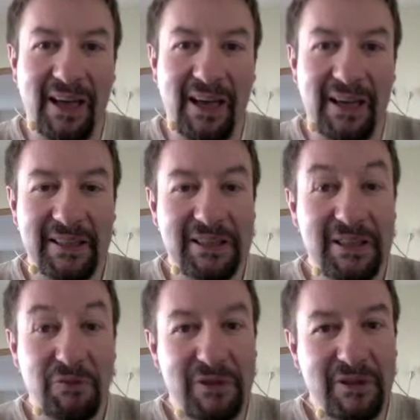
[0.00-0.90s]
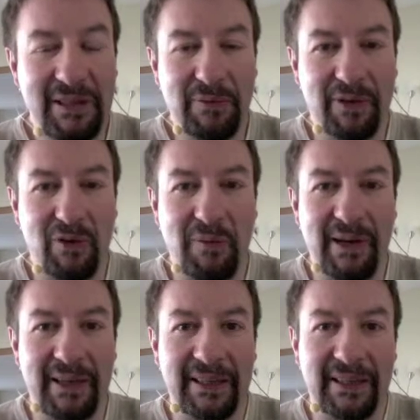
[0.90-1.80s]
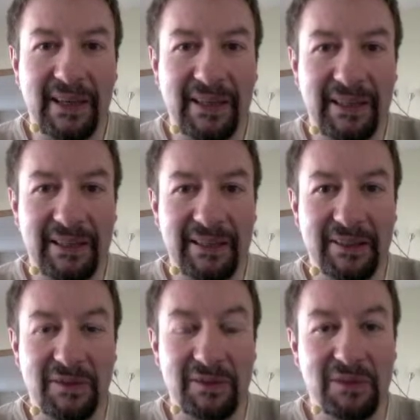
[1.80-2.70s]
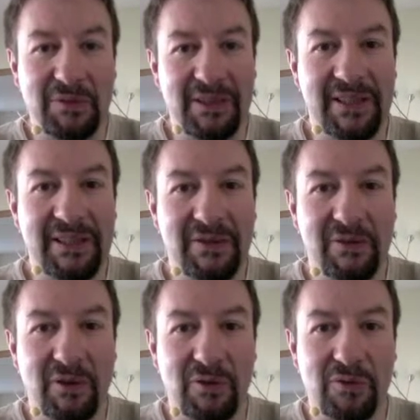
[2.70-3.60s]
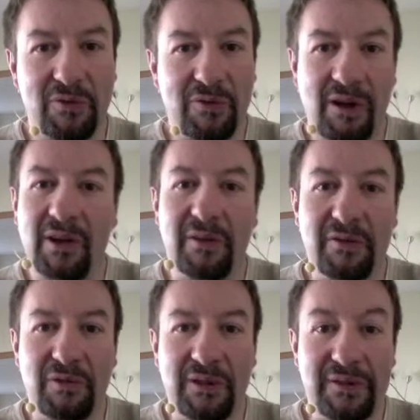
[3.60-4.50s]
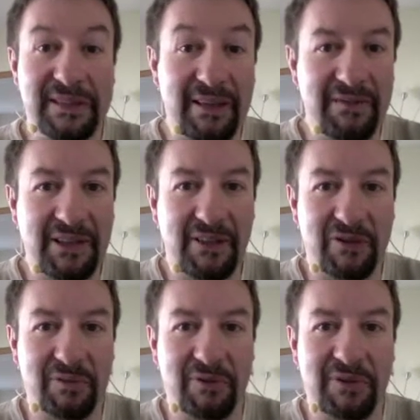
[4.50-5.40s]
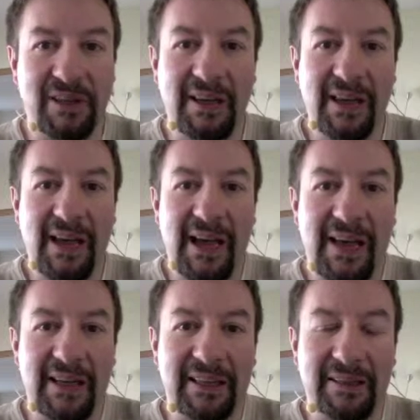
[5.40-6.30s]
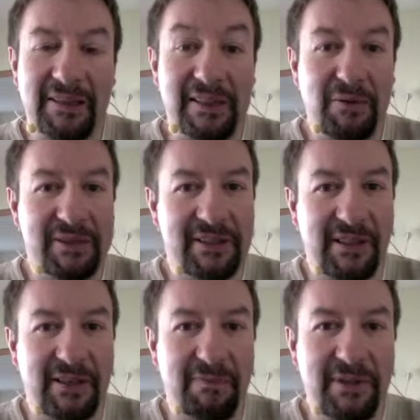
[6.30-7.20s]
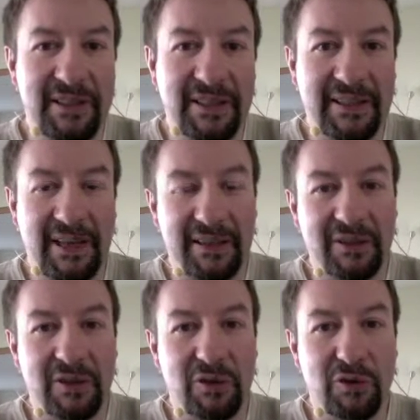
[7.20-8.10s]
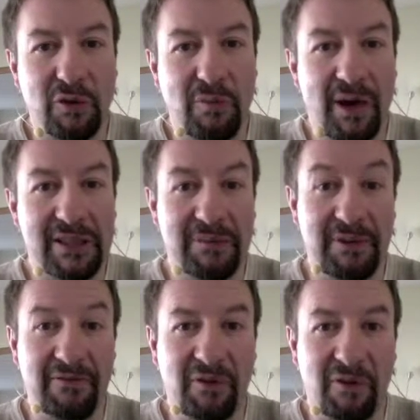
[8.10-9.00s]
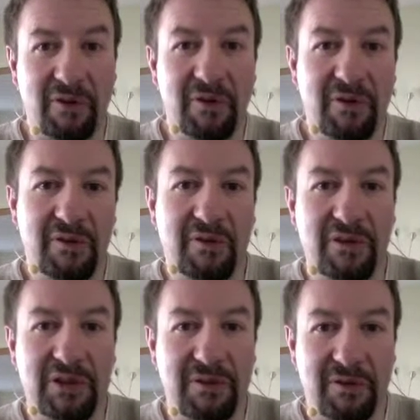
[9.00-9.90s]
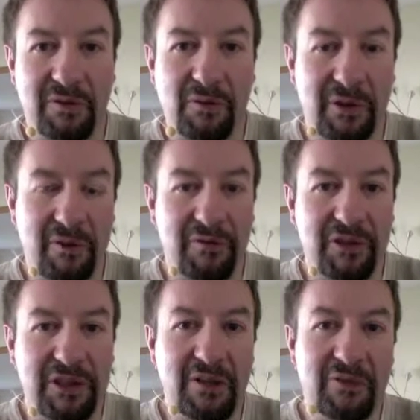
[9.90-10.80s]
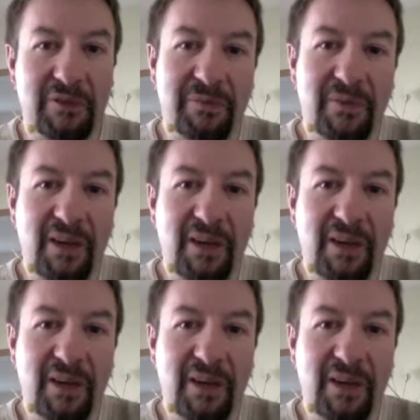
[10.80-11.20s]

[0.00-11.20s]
And she recently went on a plane and uh, she was listening to the crew uh, during the safety announcement and they were saying please attend to your mask before the, the one of your children.